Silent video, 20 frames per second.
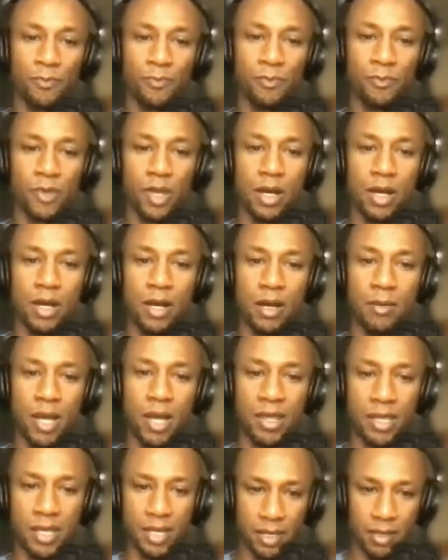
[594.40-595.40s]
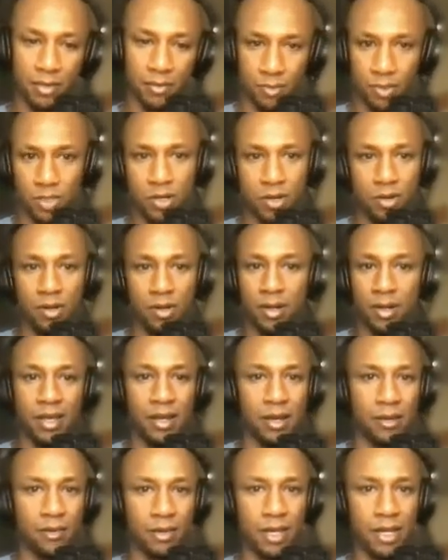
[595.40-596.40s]
I think,
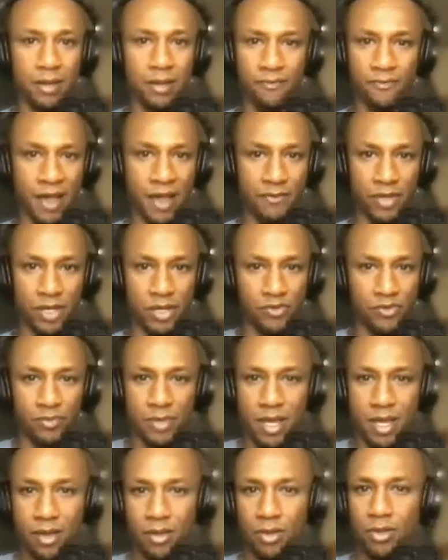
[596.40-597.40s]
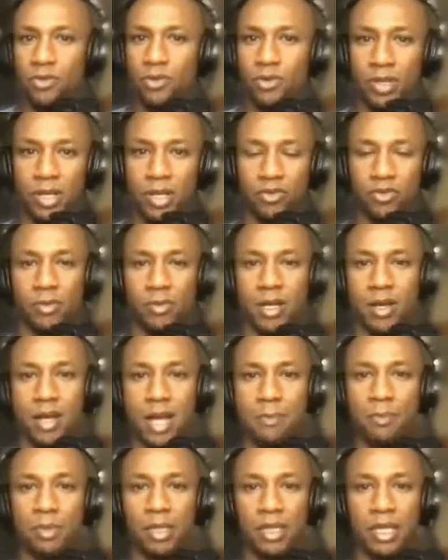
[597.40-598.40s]
in 5 years from now and 2 years from now,
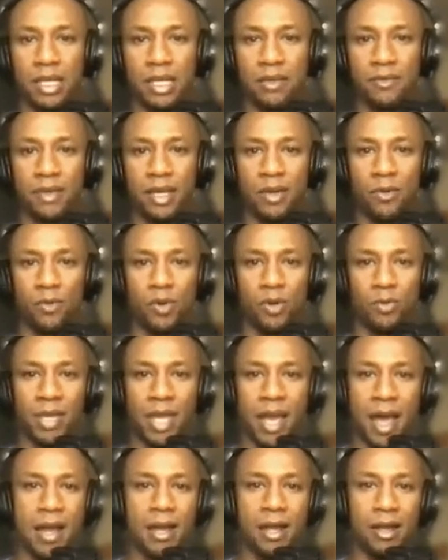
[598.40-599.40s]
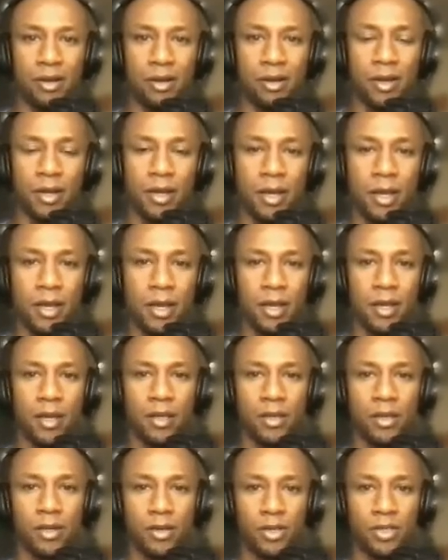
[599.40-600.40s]
I believe it will be higher.
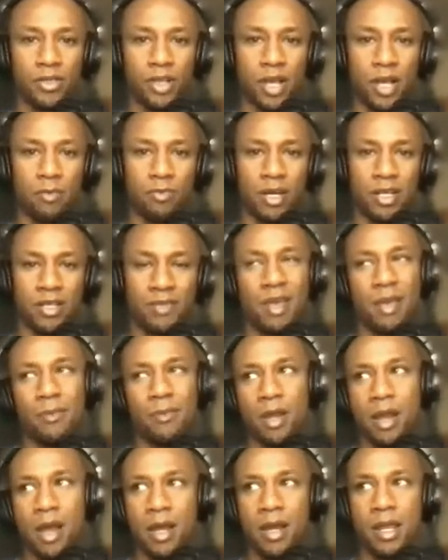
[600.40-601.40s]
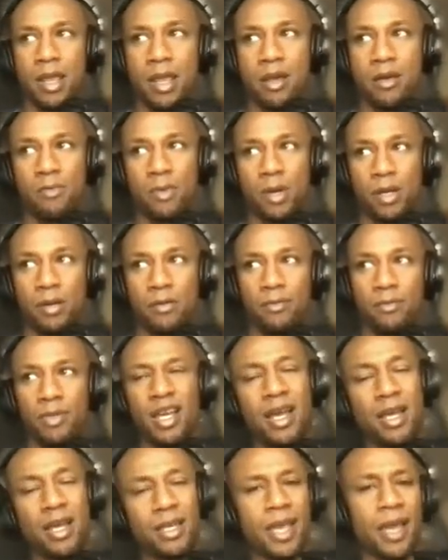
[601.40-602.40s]
The stock price, maybe not a year, but
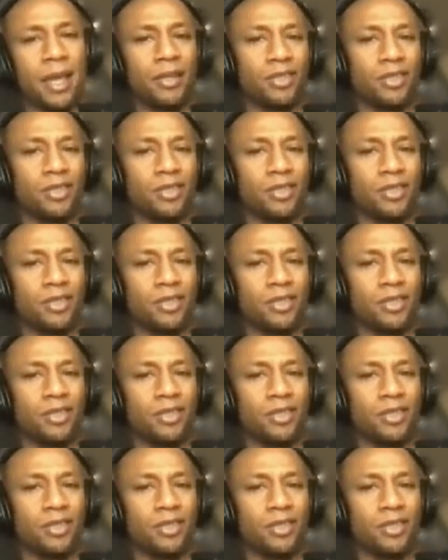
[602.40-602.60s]
yeah, it should